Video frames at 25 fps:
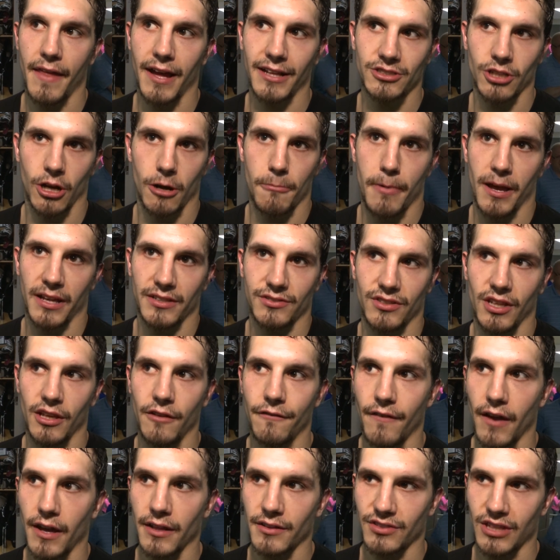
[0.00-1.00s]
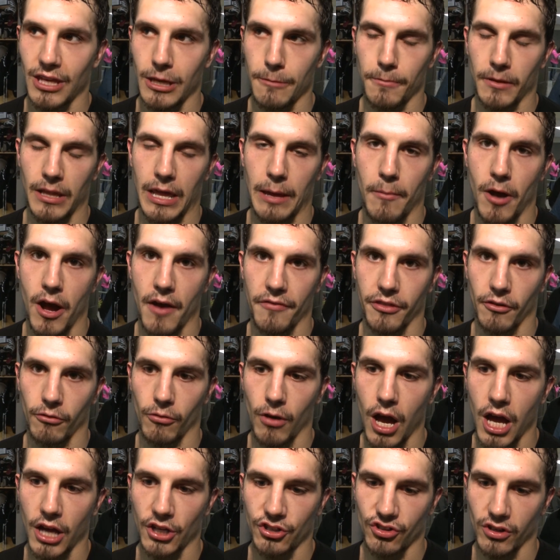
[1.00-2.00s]
that's our best defense, keeping them off the
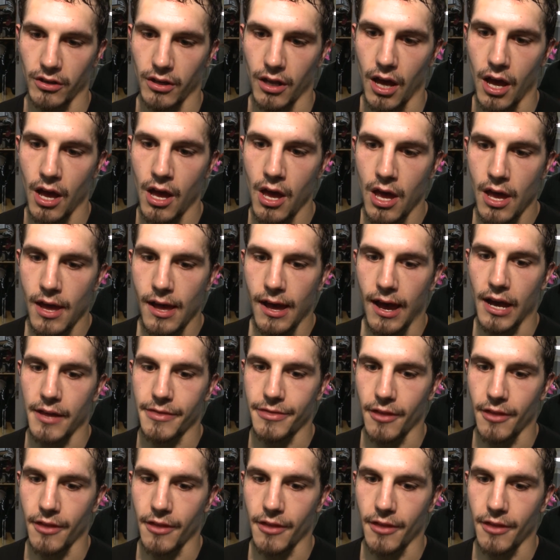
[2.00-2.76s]
rush. And uh, I